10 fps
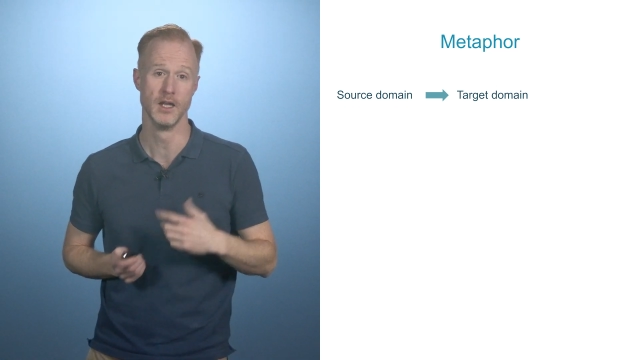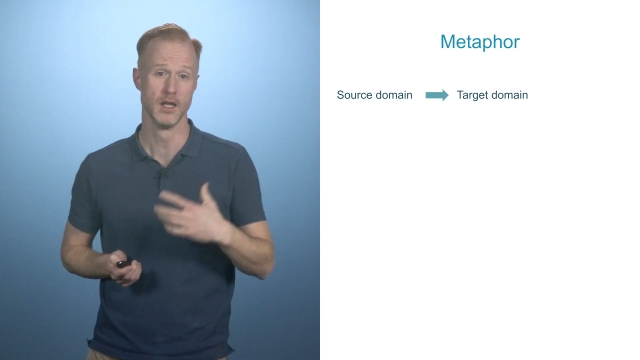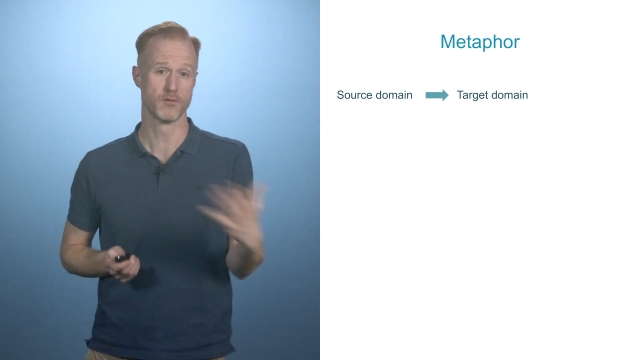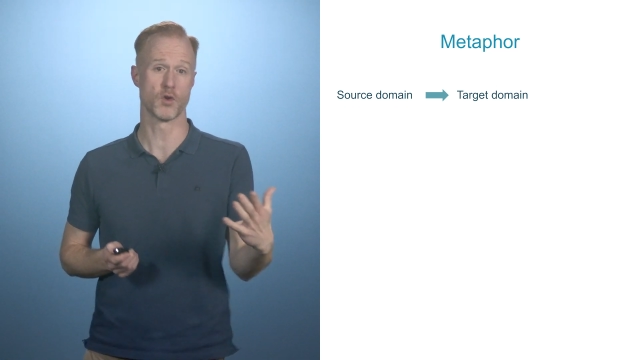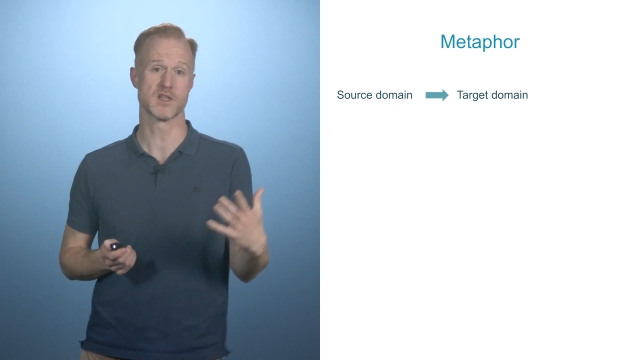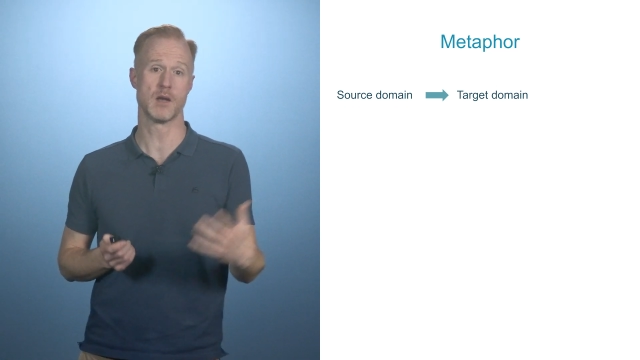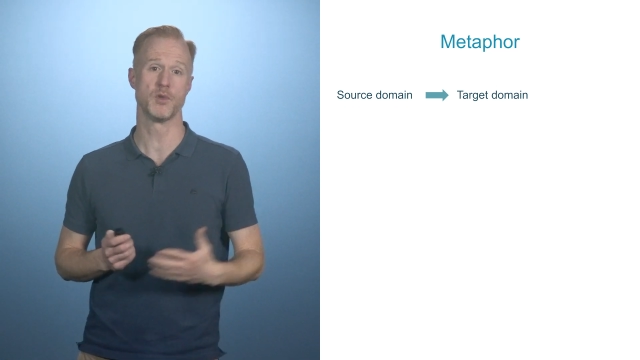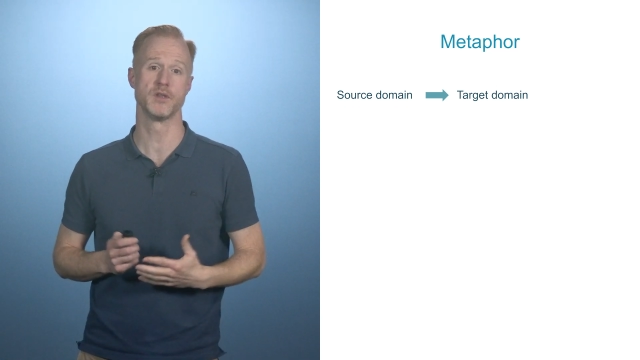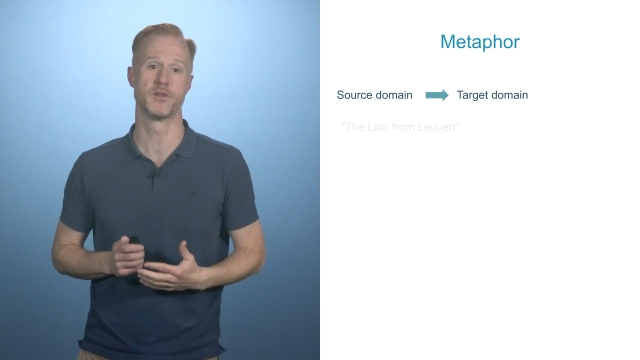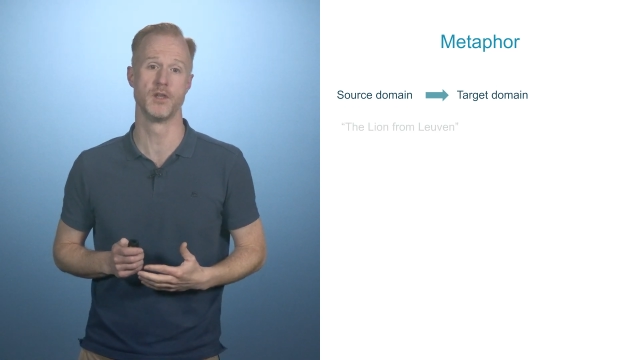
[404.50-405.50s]
For
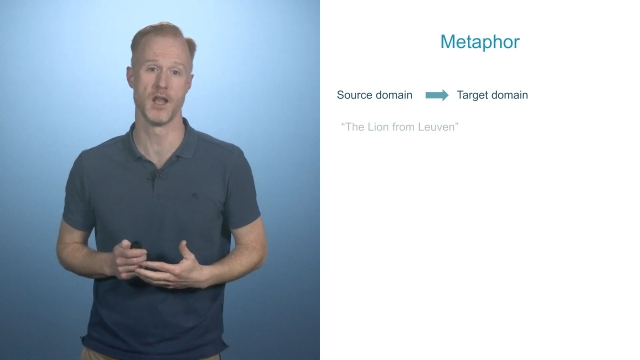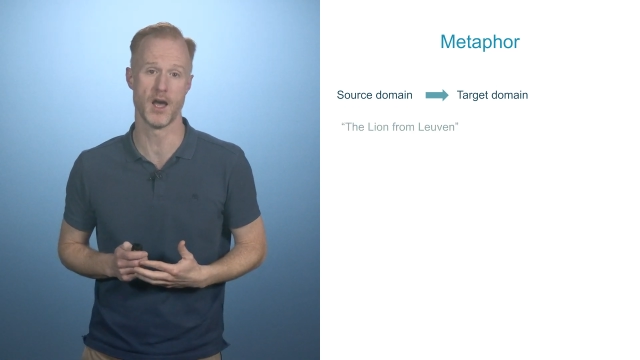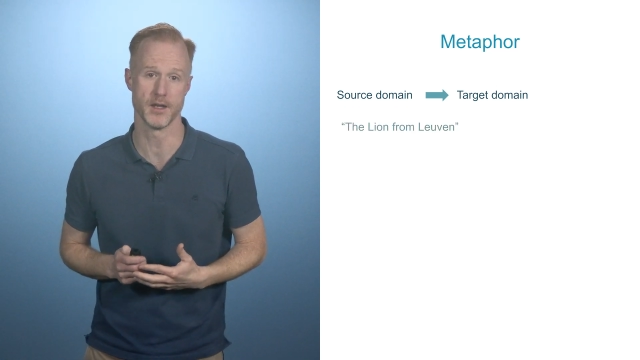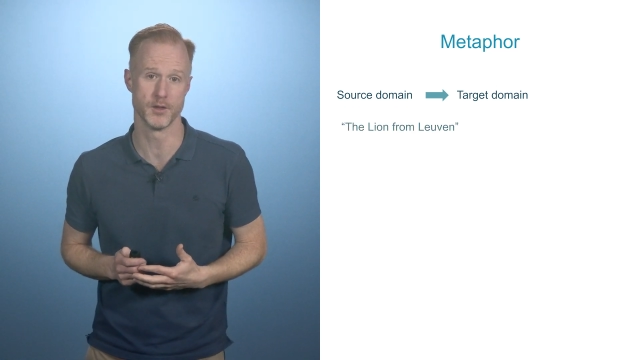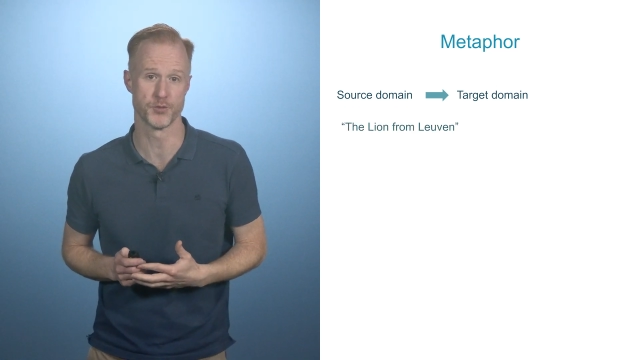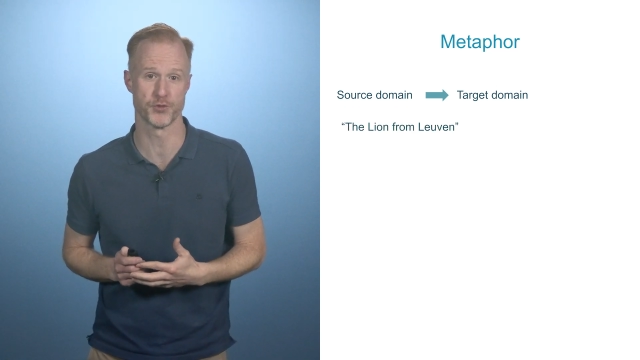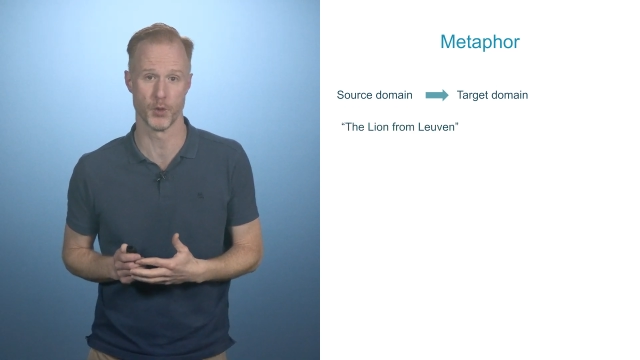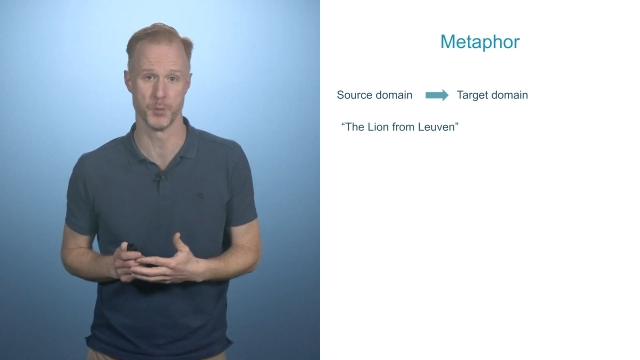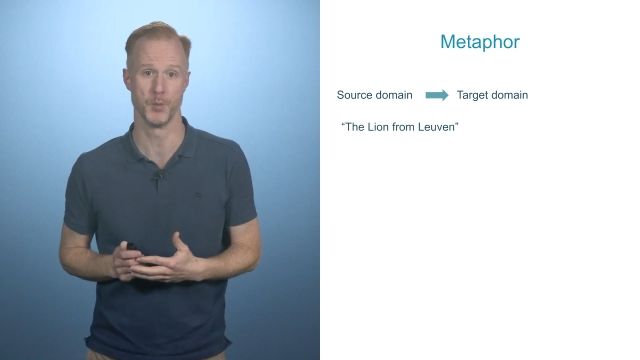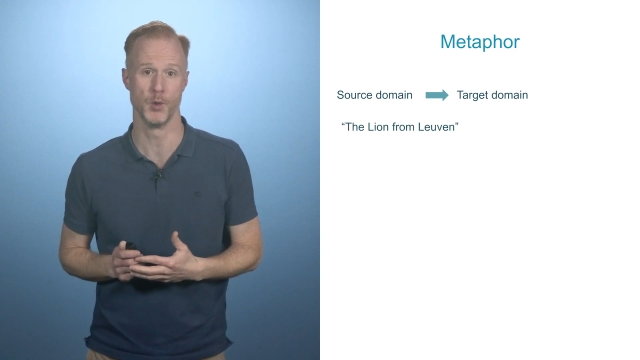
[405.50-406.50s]
example, the lion
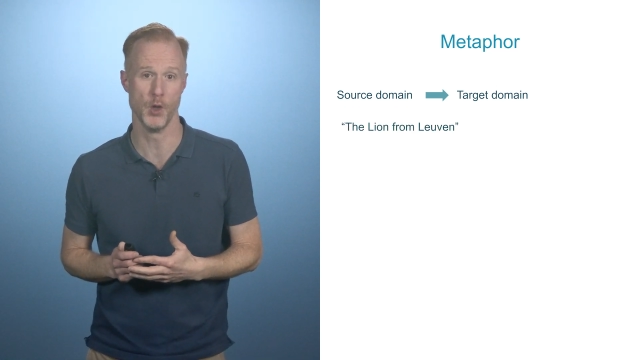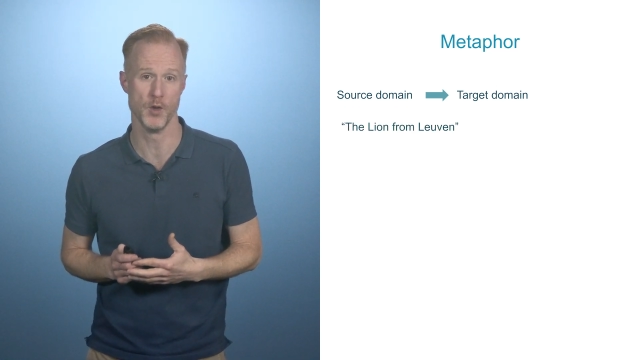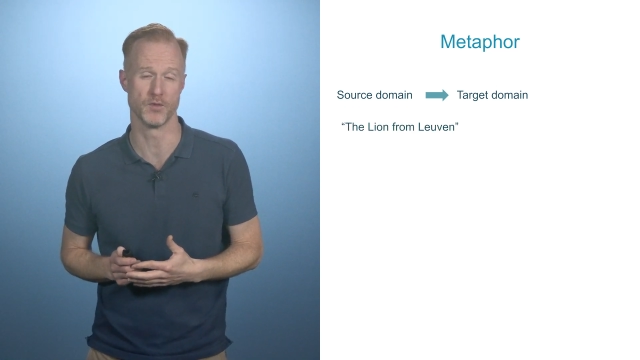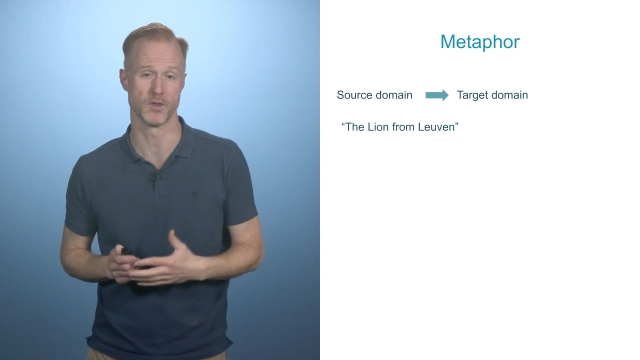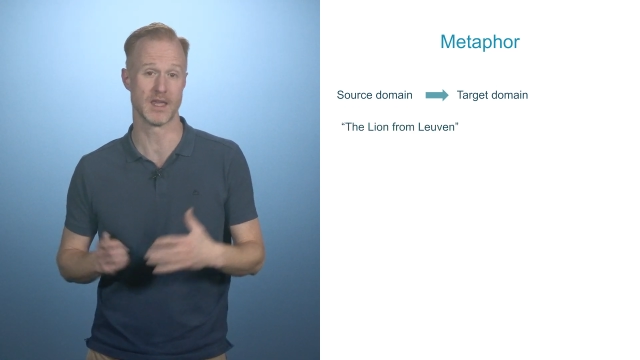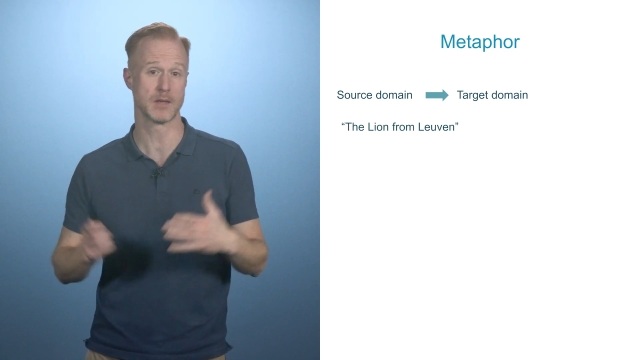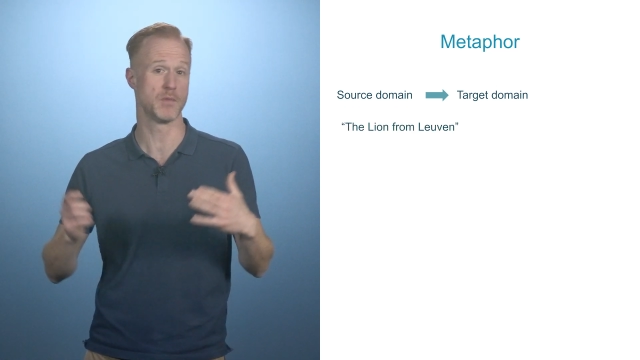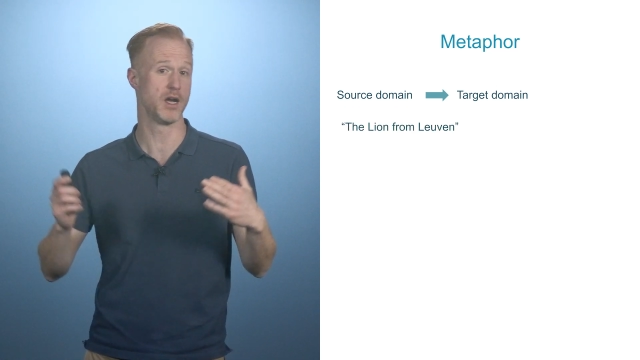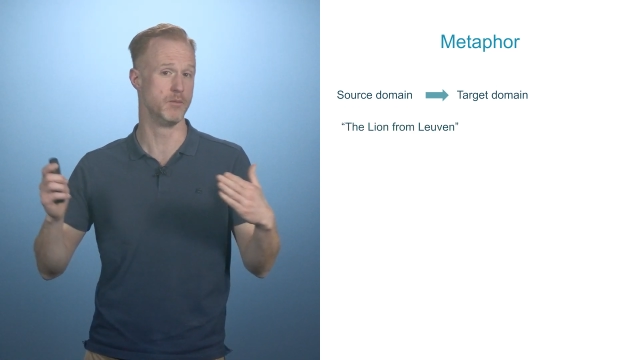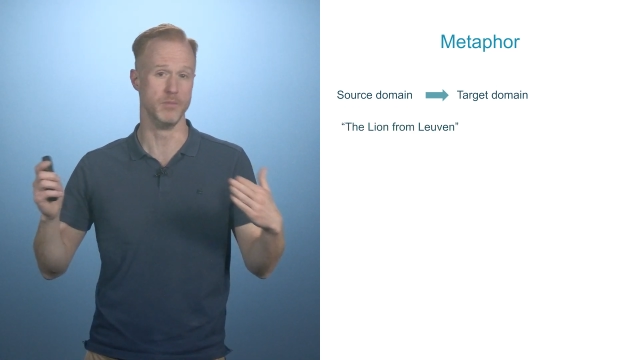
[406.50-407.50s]
from Leuven. That
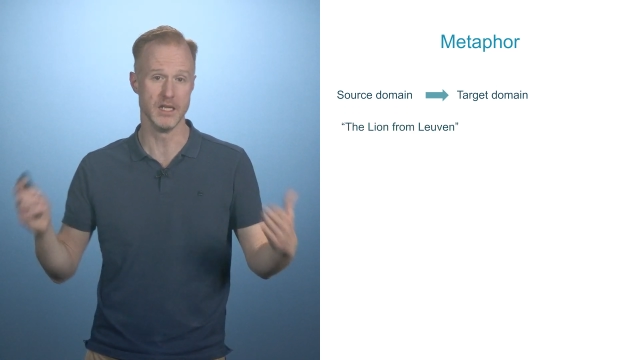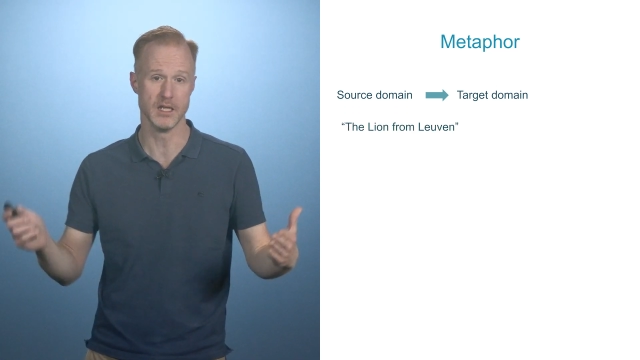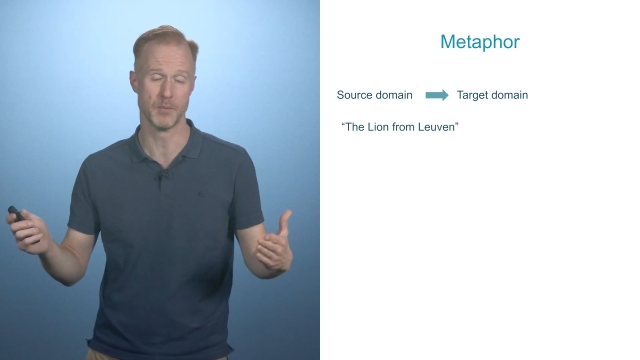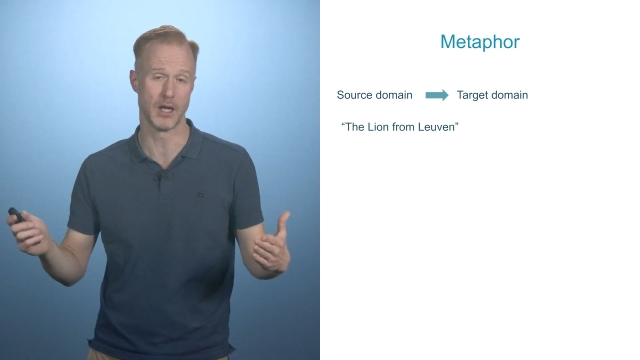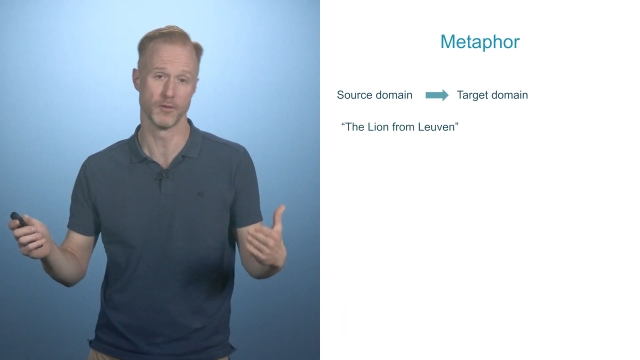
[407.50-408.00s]
might be about a